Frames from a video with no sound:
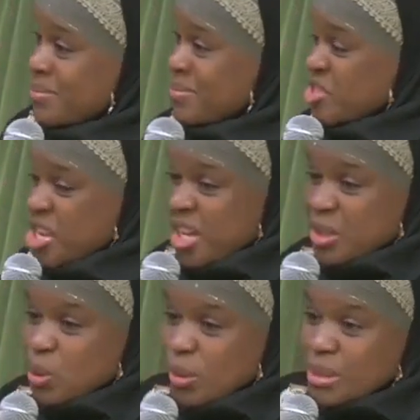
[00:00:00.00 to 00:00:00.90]
she
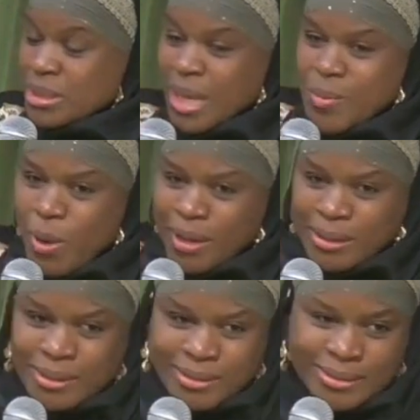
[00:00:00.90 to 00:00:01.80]
answered the same
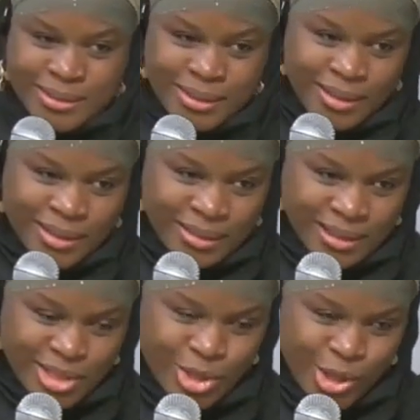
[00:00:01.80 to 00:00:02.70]
way.
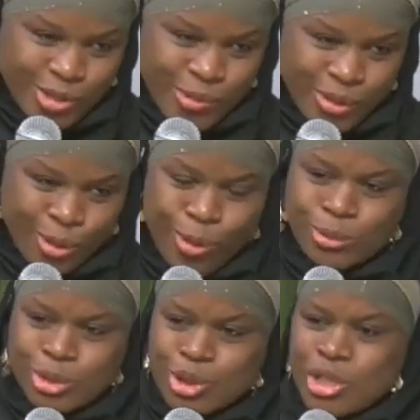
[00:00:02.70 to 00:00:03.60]
They started with her
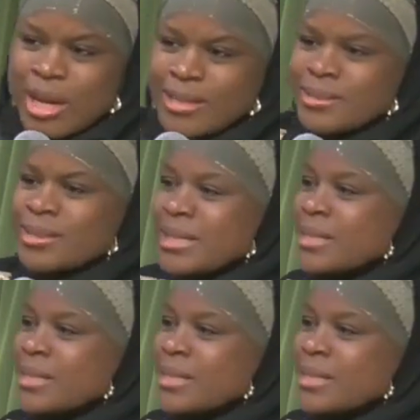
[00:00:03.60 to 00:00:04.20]
oldest child.